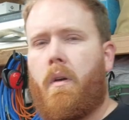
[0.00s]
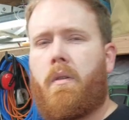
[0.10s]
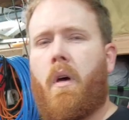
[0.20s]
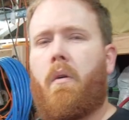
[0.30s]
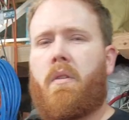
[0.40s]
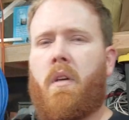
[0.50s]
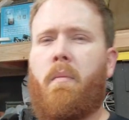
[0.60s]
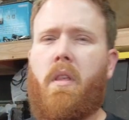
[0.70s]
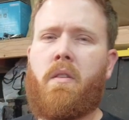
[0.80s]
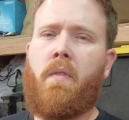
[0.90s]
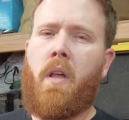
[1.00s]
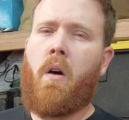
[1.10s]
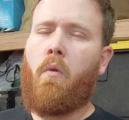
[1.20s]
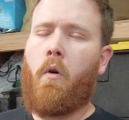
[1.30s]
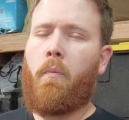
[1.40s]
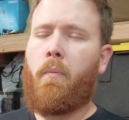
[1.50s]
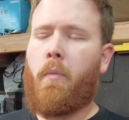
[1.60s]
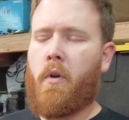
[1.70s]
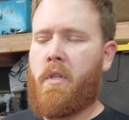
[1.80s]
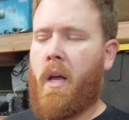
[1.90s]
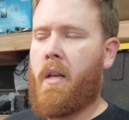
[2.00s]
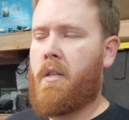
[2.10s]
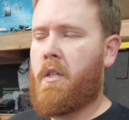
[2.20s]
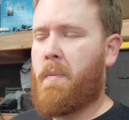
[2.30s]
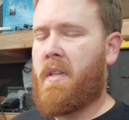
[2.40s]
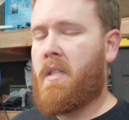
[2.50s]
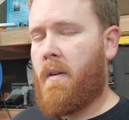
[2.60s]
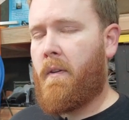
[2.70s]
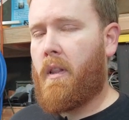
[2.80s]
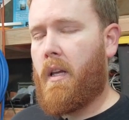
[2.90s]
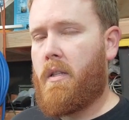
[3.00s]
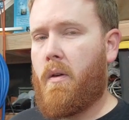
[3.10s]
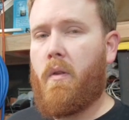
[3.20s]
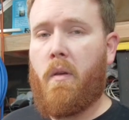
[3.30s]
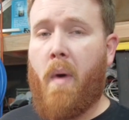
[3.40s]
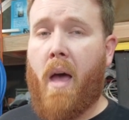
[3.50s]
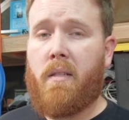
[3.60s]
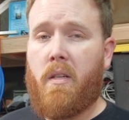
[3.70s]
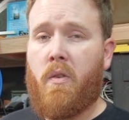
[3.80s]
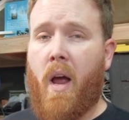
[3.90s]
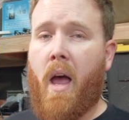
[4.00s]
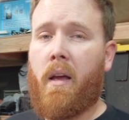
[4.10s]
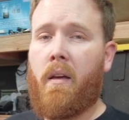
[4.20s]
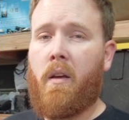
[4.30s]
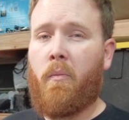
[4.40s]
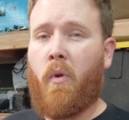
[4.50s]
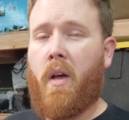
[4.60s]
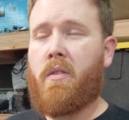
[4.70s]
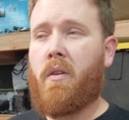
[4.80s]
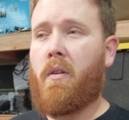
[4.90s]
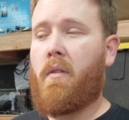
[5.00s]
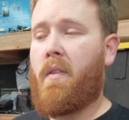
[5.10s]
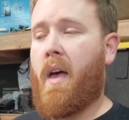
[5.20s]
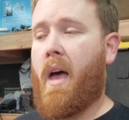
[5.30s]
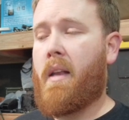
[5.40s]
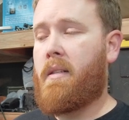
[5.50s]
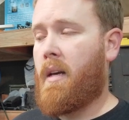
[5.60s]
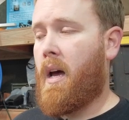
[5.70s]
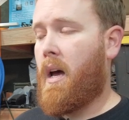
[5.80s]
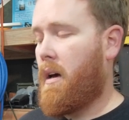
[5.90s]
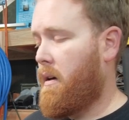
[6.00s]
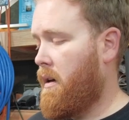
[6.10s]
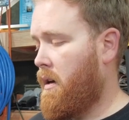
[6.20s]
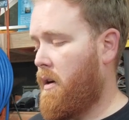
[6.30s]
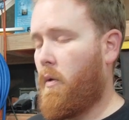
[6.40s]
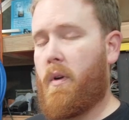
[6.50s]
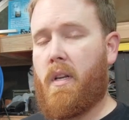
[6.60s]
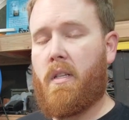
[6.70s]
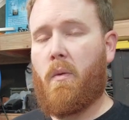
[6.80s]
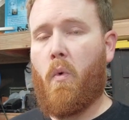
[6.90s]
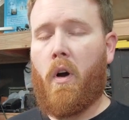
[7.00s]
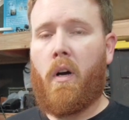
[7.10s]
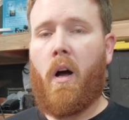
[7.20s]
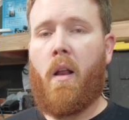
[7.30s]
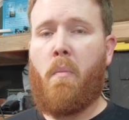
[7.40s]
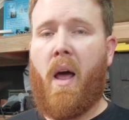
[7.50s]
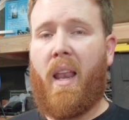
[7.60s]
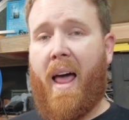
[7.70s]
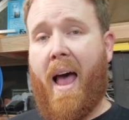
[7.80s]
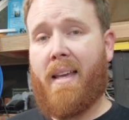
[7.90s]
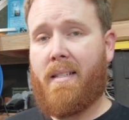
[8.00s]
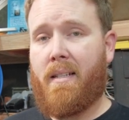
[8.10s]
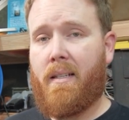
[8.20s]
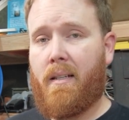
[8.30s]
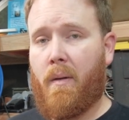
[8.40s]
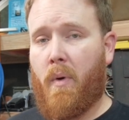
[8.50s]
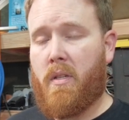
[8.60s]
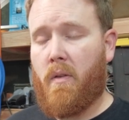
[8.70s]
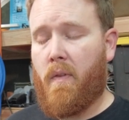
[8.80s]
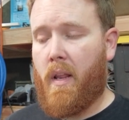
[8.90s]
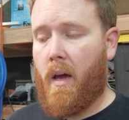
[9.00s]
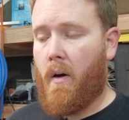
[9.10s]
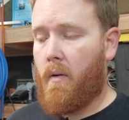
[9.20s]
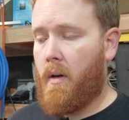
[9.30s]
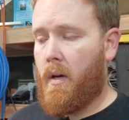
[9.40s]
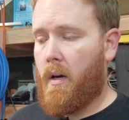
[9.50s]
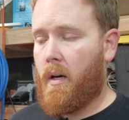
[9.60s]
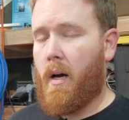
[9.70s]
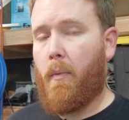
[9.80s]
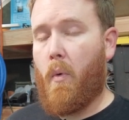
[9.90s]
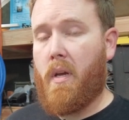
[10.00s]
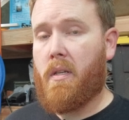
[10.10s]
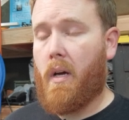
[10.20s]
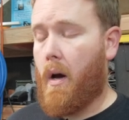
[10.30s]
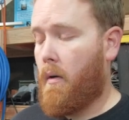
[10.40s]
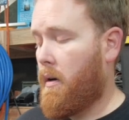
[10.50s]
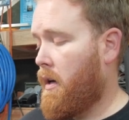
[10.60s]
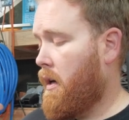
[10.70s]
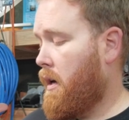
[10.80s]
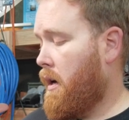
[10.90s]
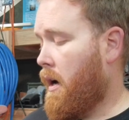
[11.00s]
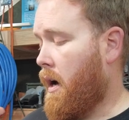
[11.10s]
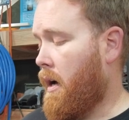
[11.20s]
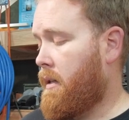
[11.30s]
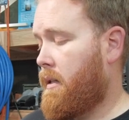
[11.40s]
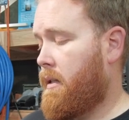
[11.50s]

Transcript: So some of this video will pertain specifically to the Maxi-Trac compressor that uh, we did some work on in my last compressor video a couple weeks ago. Uh,